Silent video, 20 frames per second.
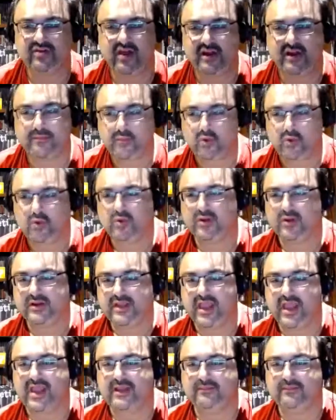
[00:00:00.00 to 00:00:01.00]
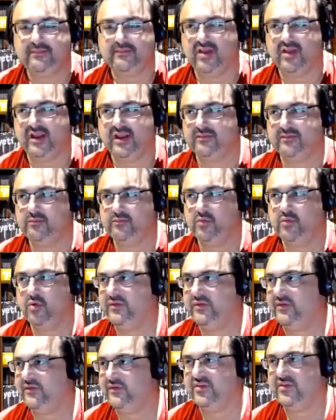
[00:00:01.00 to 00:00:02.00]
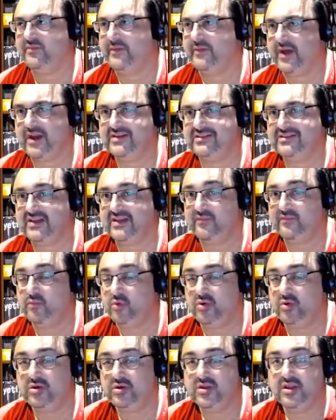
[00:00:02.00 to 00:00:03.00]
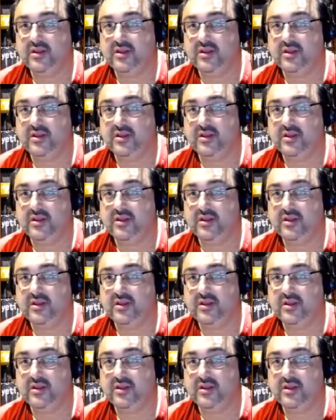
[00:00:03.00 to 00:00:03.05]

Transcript: more of your first party stuff. More,